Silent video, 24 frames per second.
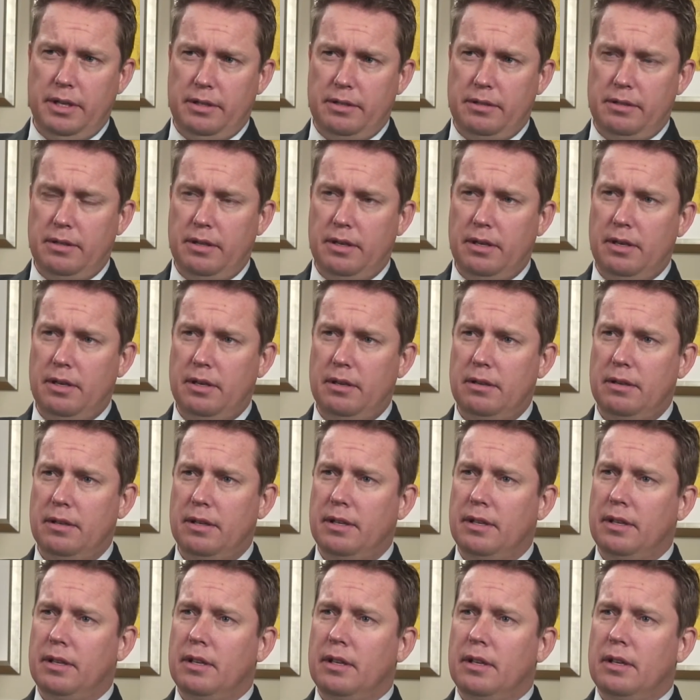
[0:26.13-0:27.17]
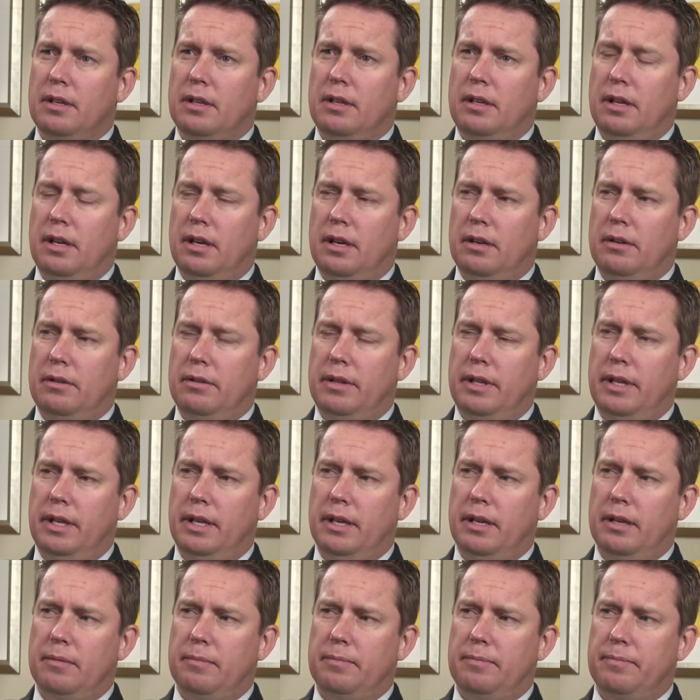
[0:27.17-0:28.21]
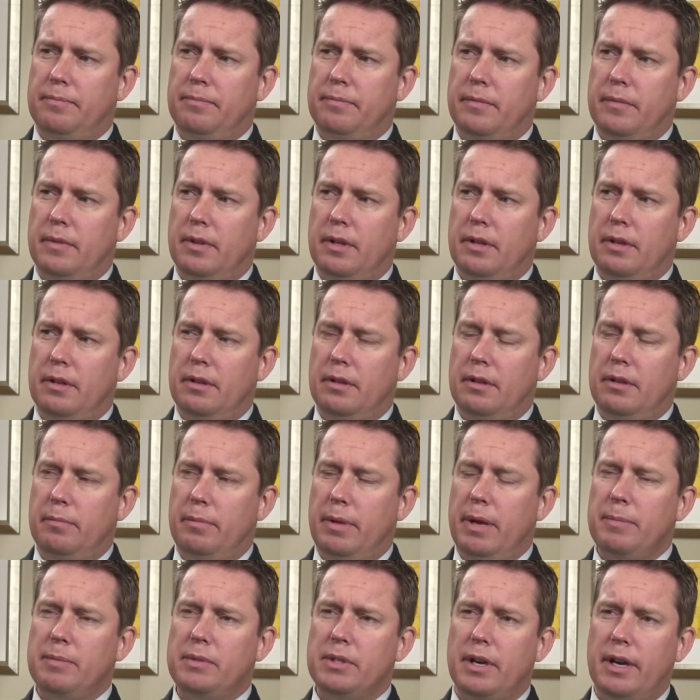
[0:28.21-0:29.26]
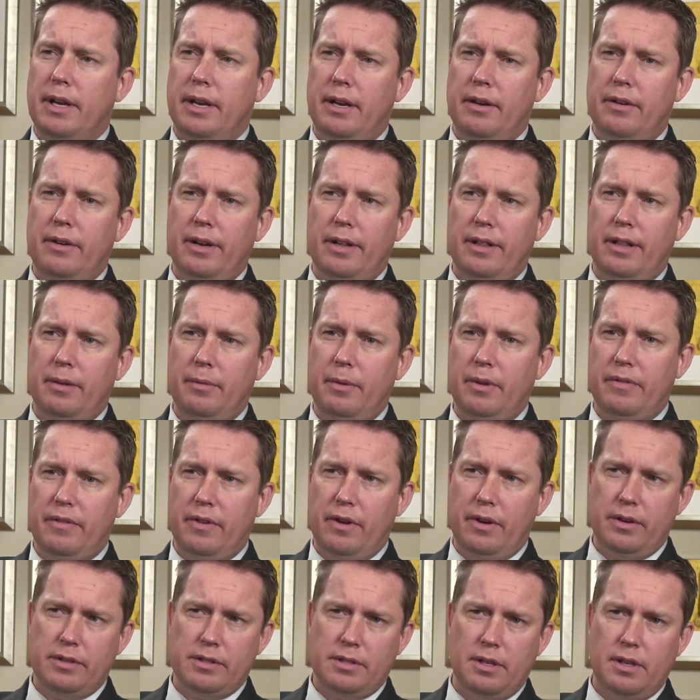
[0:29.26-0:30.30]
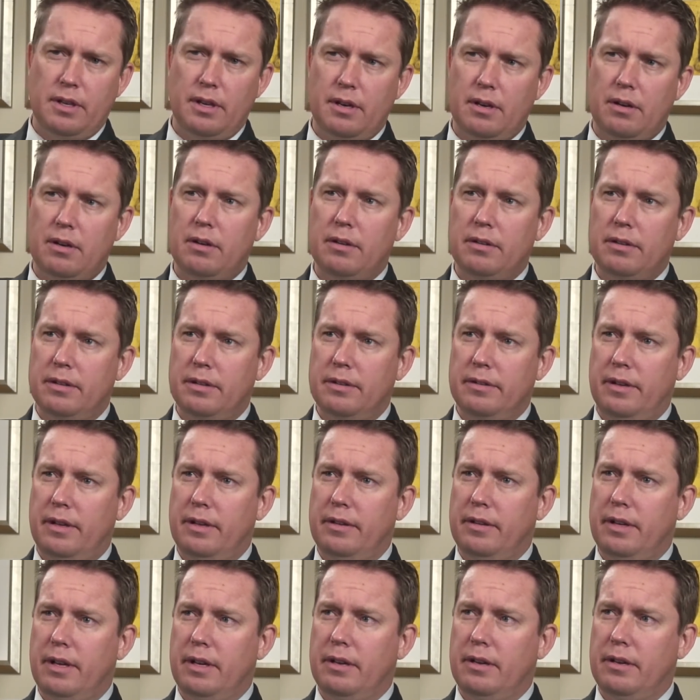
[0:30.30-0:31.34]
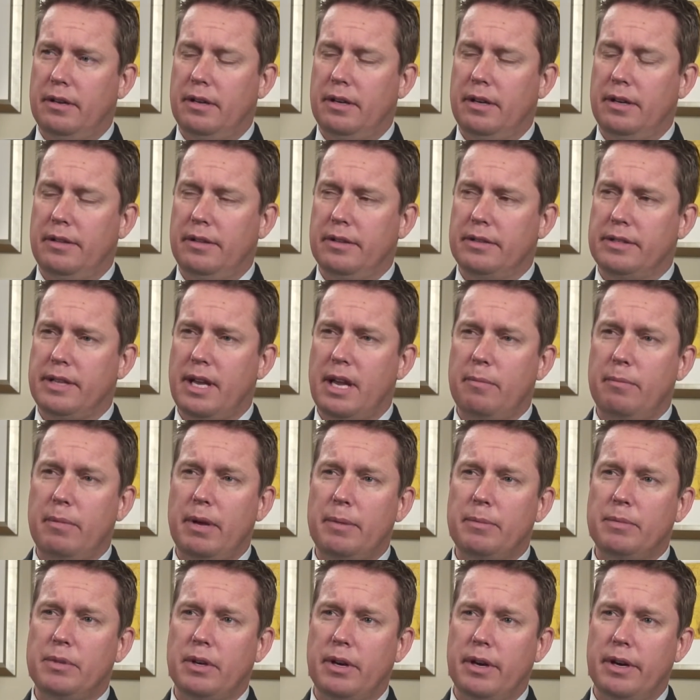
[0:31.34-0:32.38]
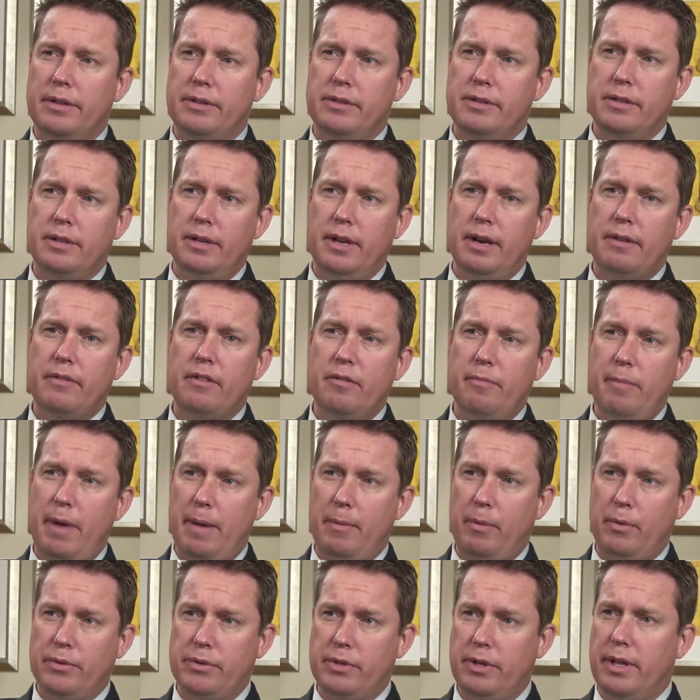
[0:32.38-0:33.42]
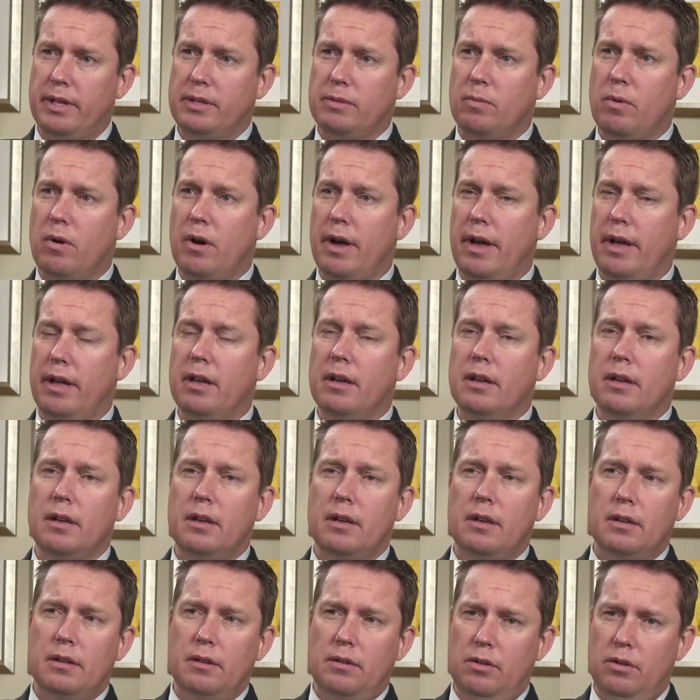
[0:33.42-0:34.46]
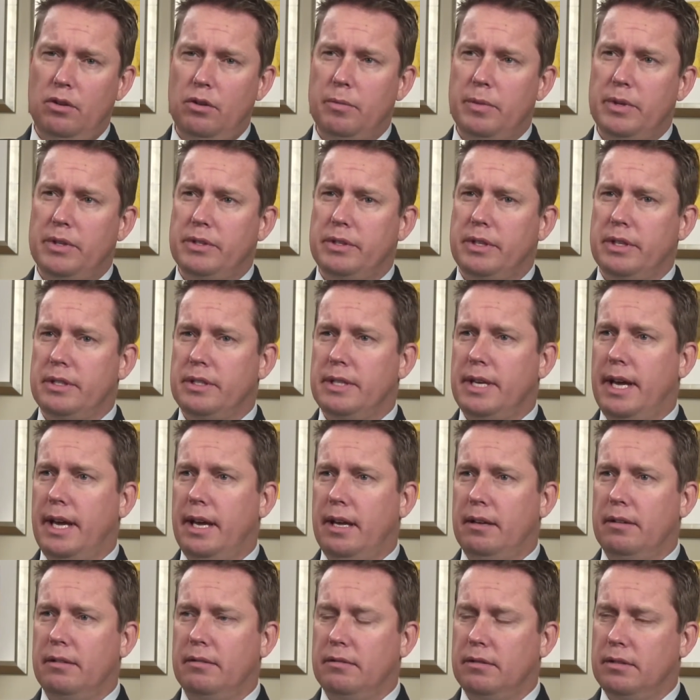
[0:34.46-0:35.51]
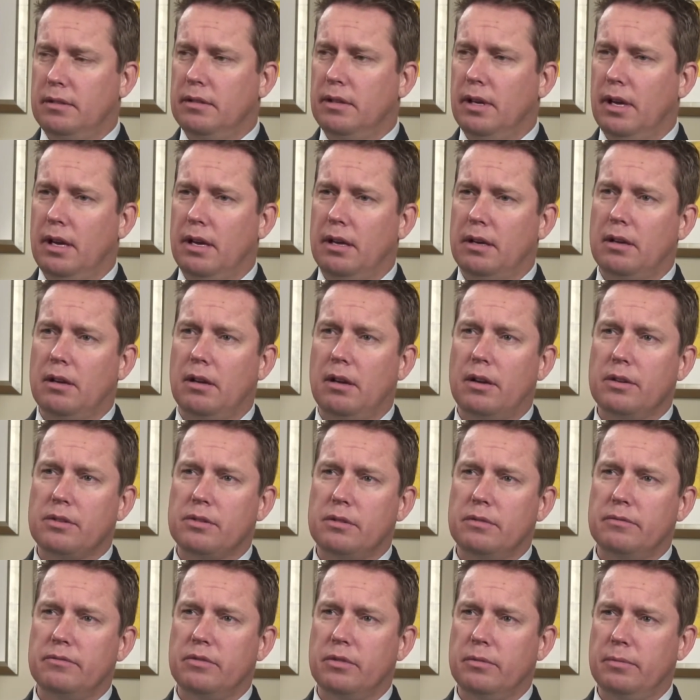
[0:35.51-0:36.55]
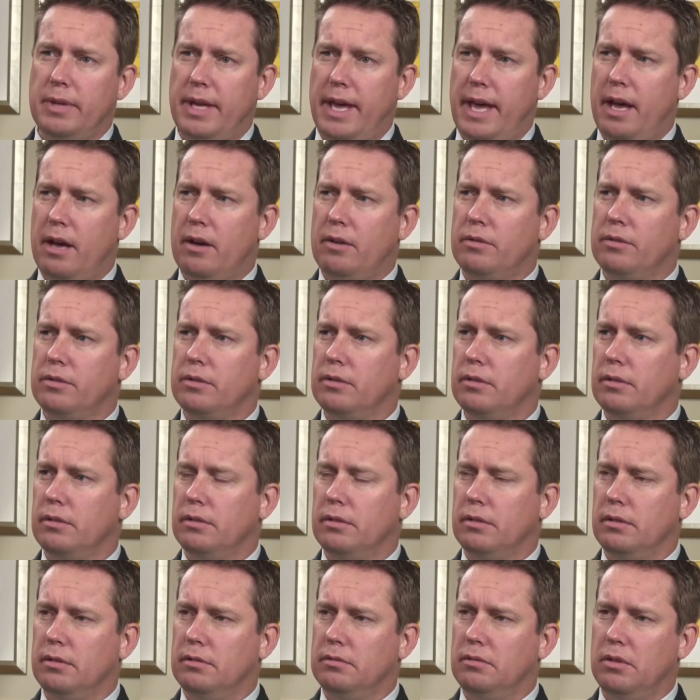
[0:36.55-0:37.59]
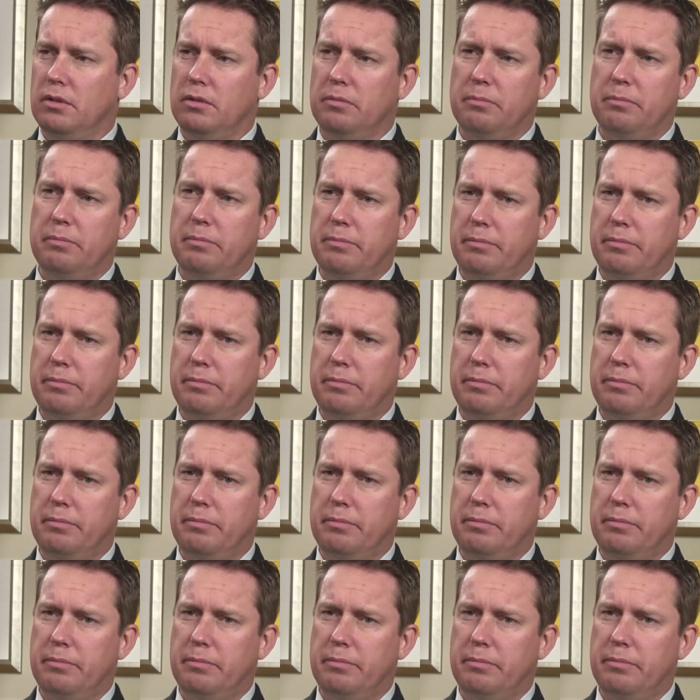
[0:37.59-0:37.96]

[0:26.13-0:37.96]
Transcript: It's you know, the peptide area that we focus a lot on are the same peptides in every mammal, so that's why humans can take colostrum from cows or